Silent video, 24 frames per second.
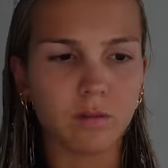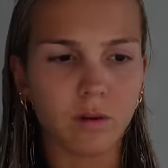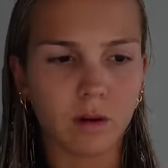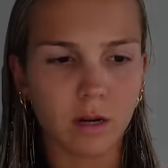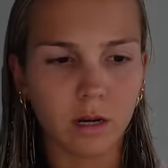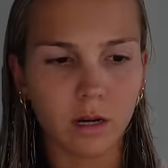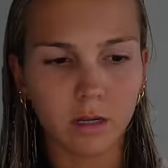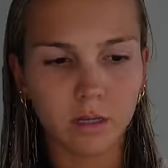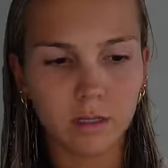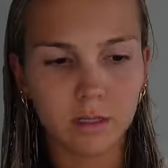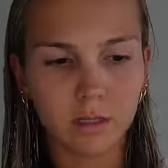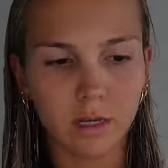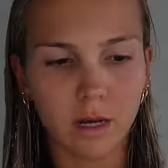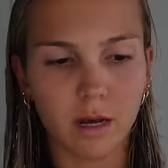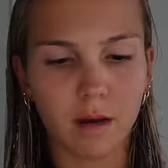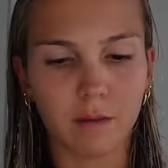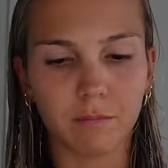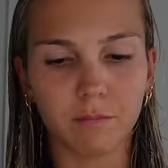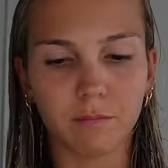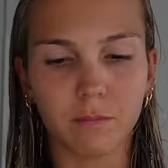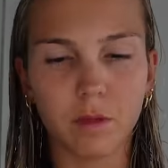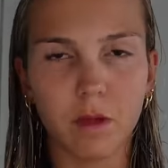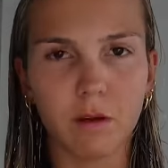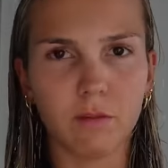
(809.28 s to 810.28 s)
products.
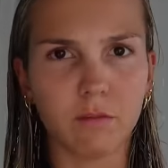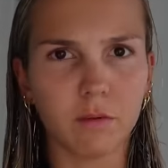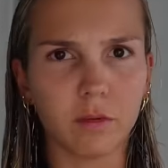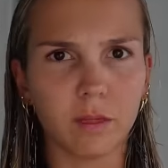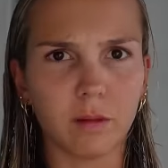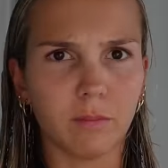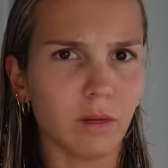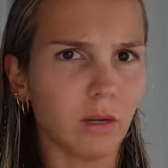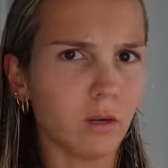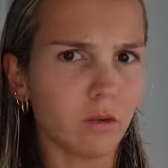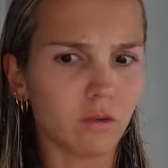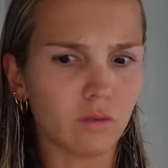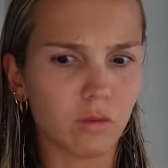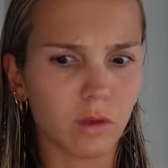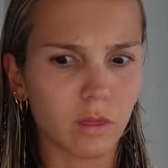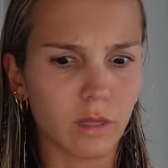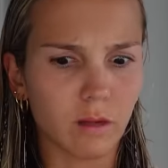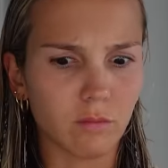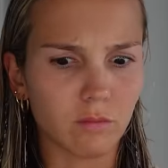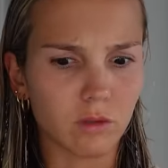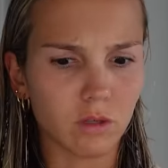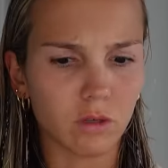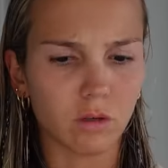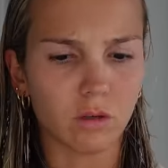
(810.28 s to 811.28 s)
Um, I've really been enjoying
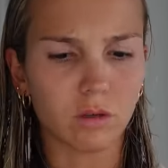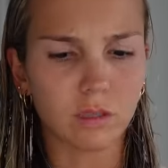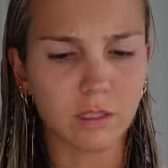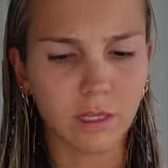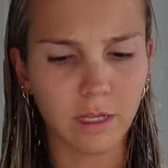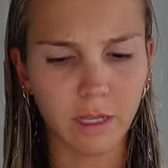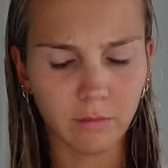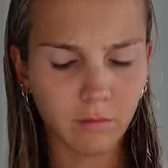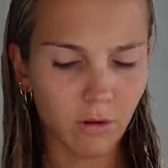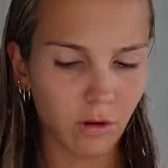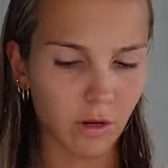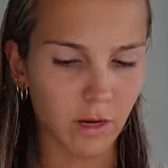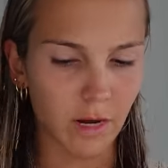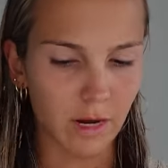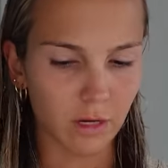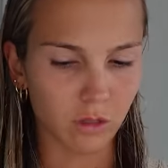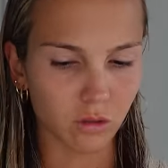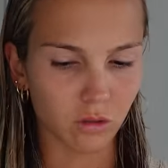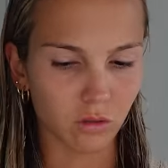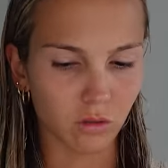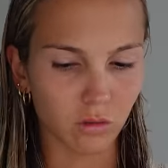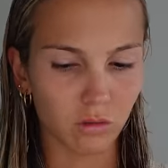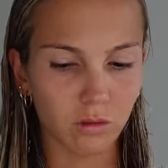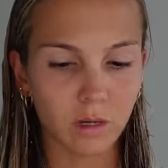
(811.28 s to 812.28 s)
them too because they're like very
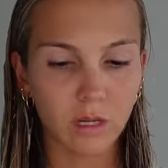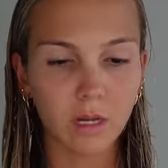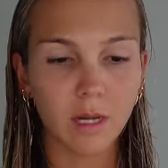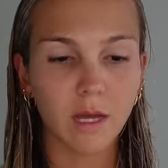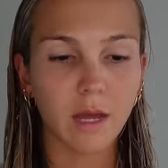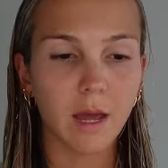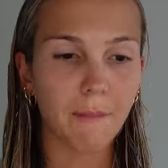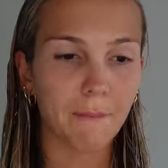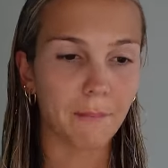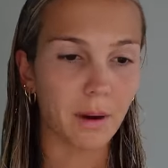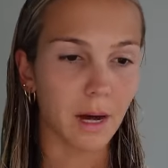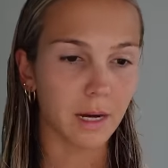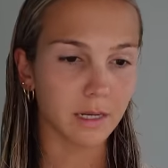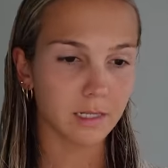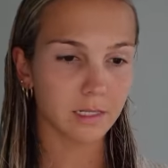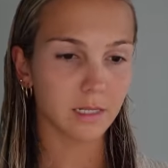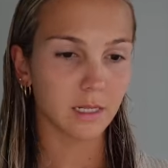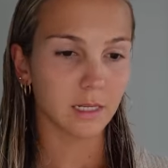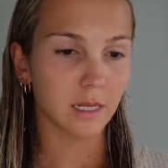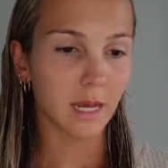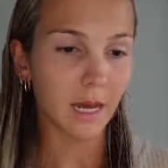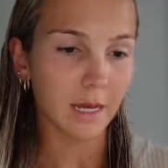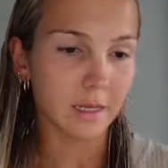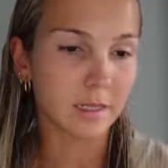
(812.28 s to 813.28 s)
natural. But
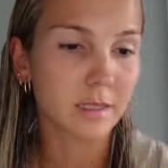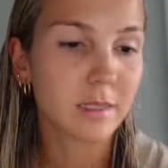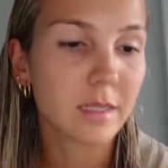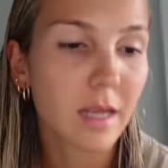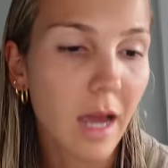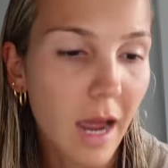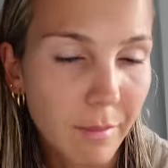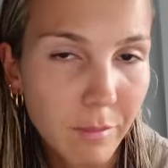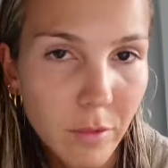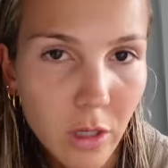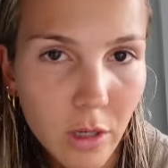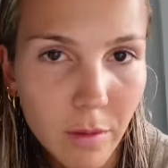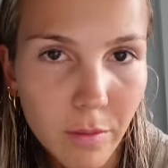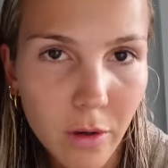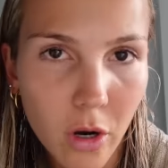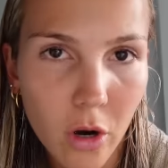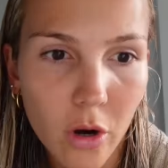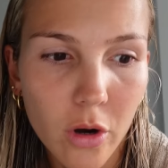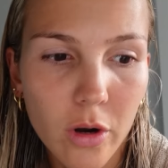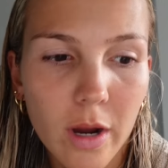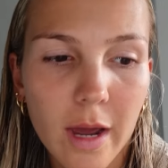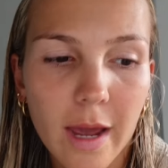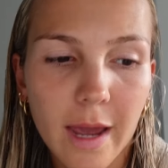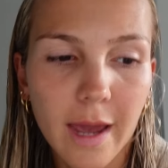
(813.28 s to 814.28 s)
yes, I'm going to go
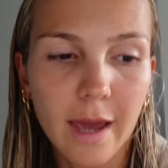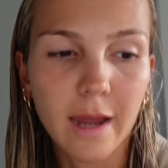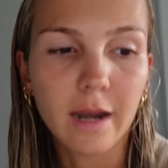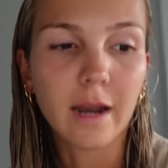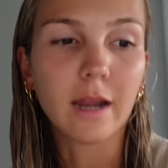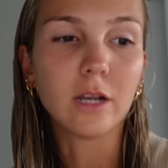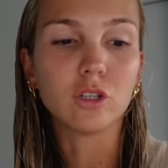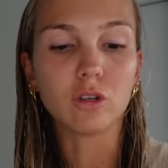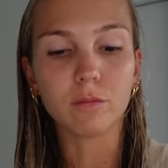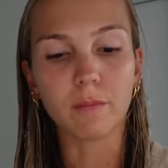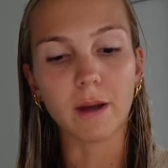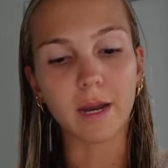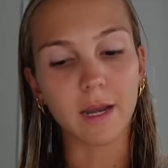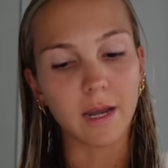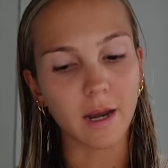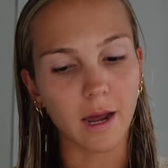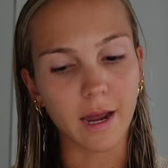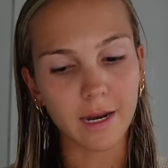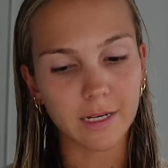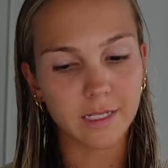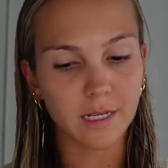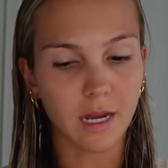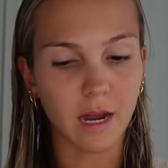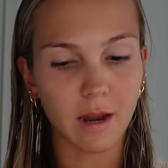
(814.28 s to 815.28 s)
ahead and do my
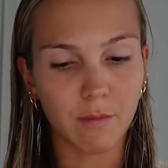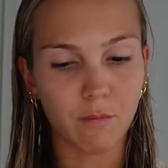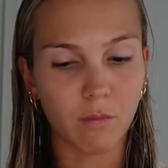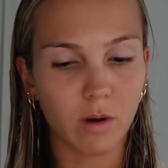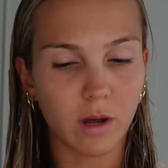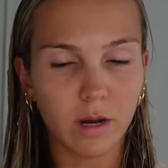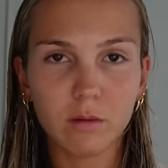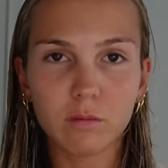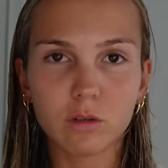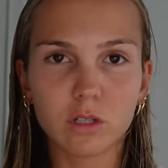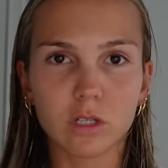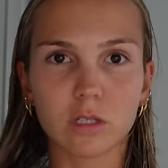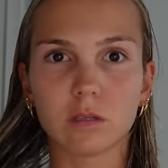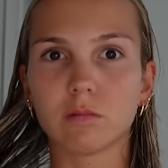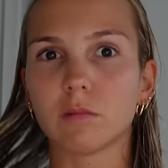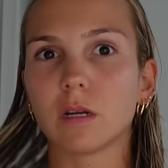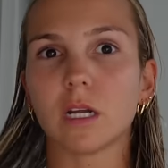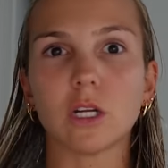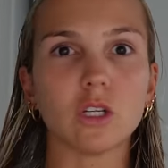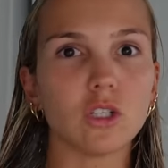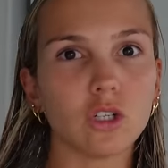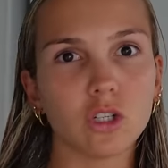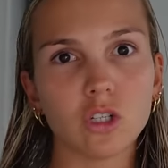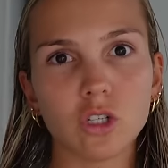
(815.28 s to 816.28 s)
nighttime one, which is one
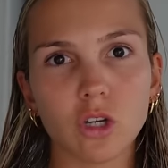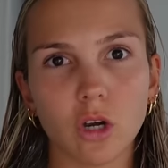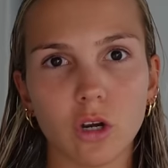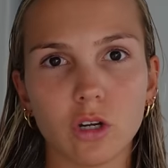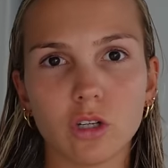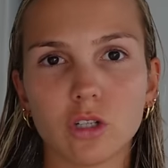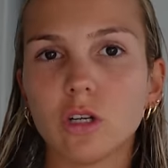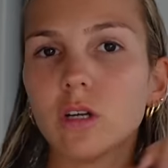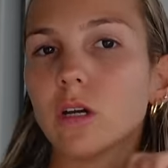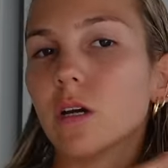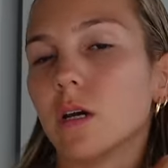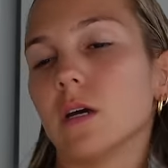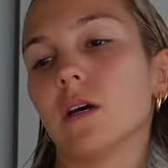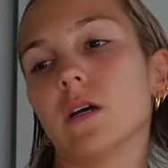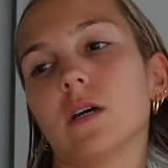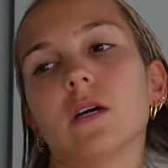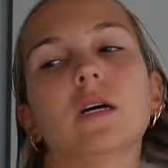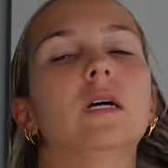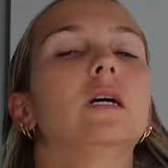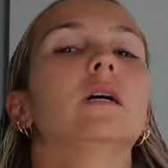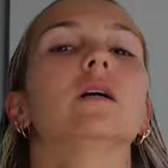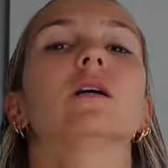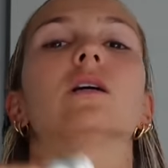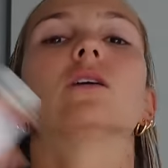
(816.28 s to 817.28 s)
I just showed you.
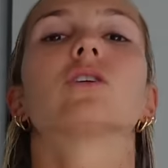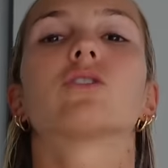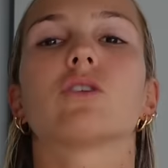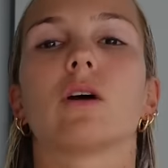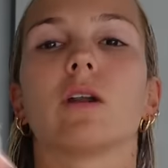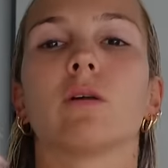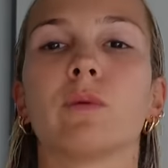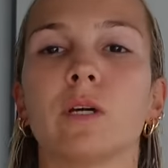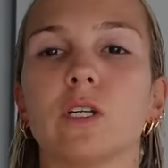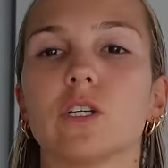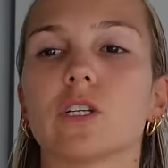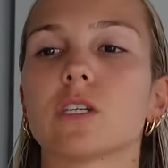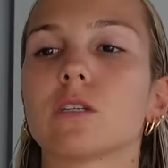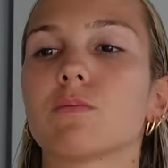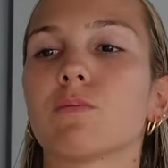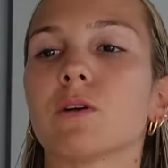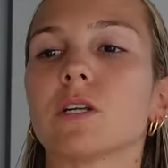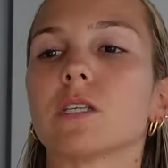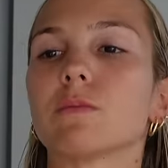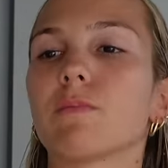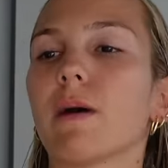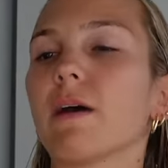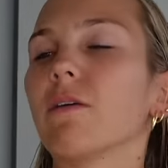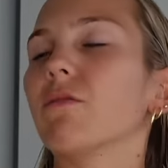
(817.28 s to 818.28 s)
So I normally just
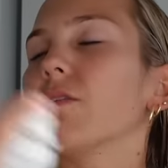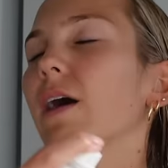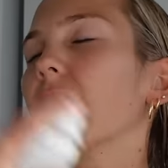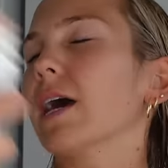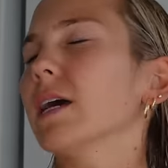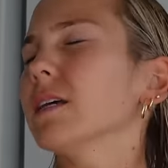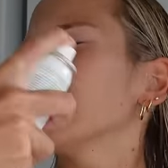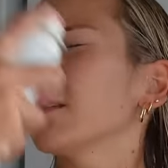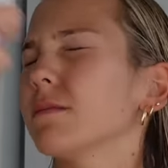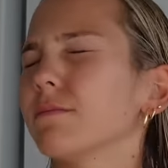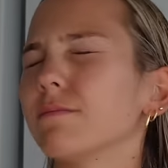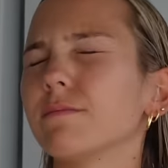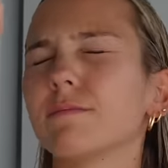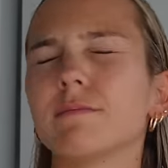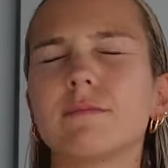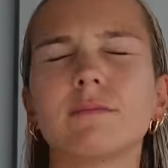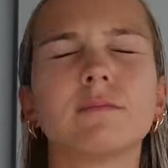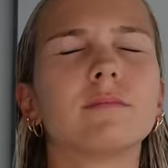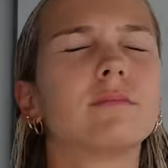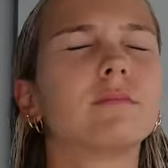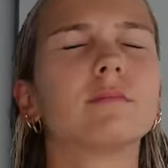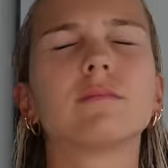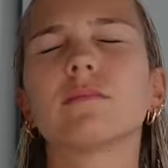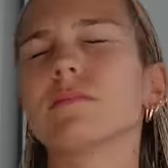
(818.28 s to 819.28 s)
spritz my
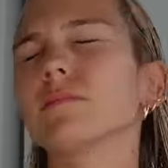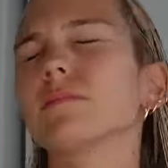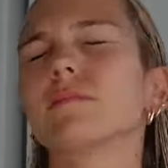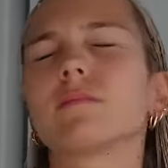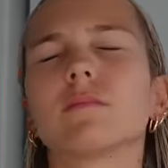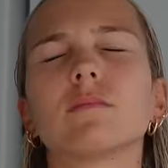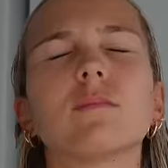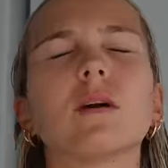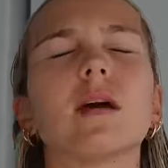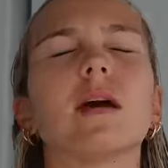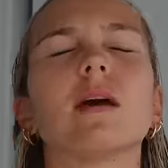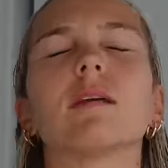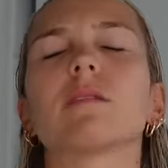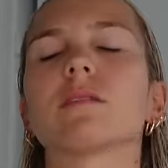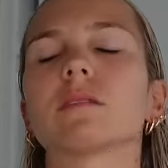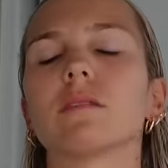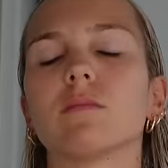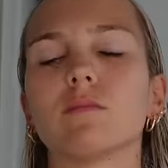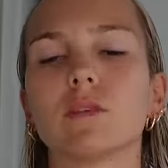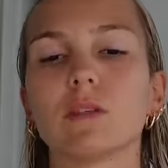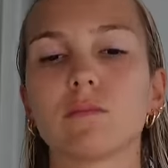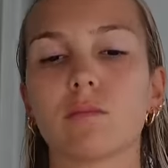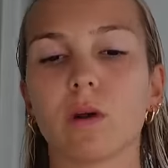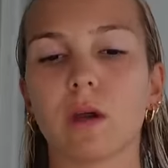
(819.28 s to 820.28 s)
face with
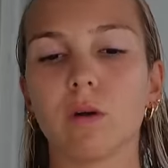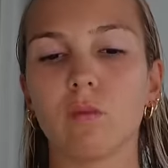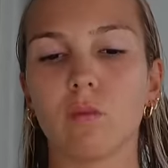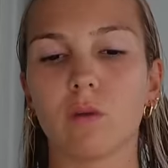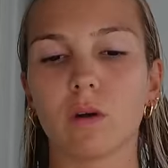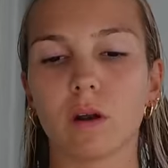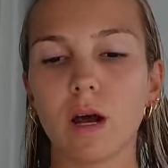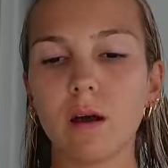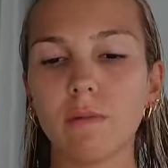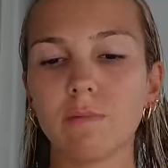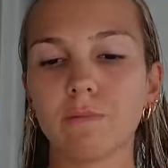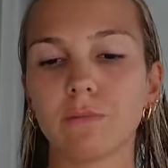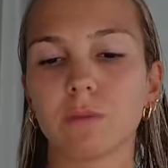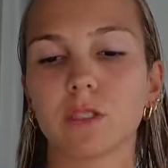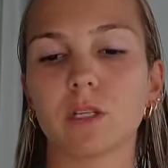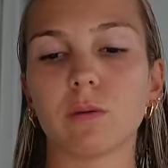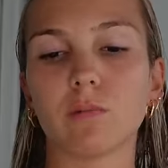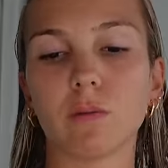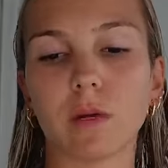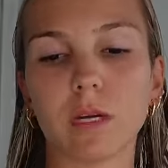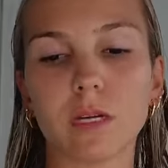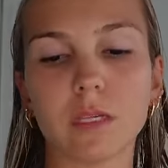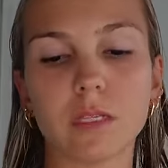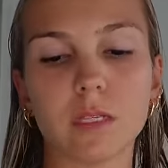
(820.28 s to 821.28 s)
some spring water to
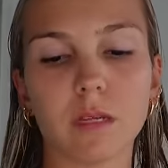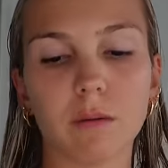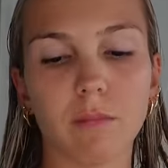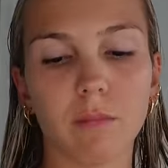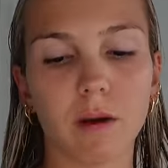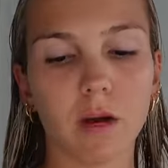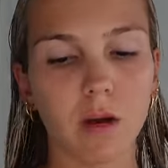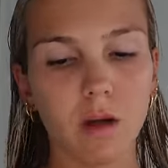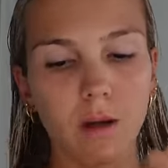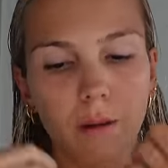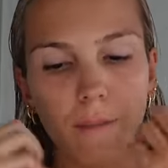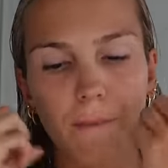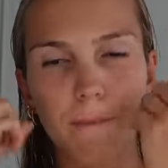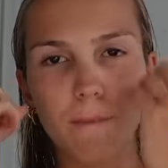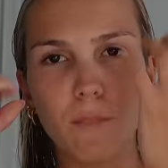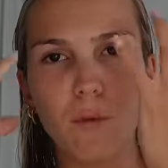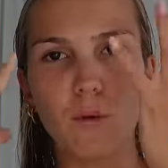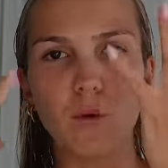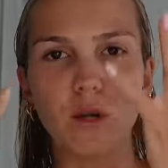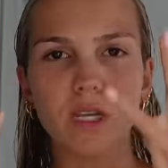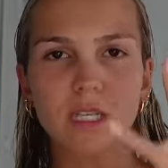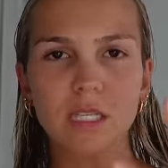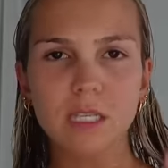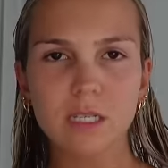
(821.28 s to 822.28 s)
bring some
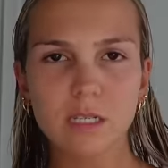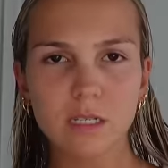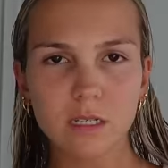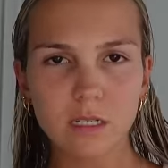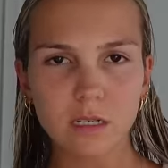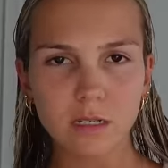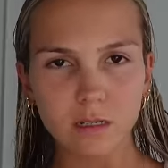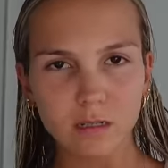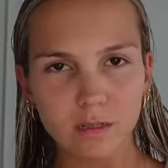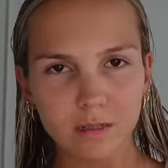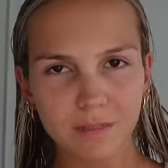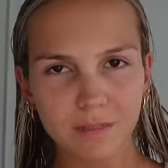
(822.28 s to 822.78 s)
moist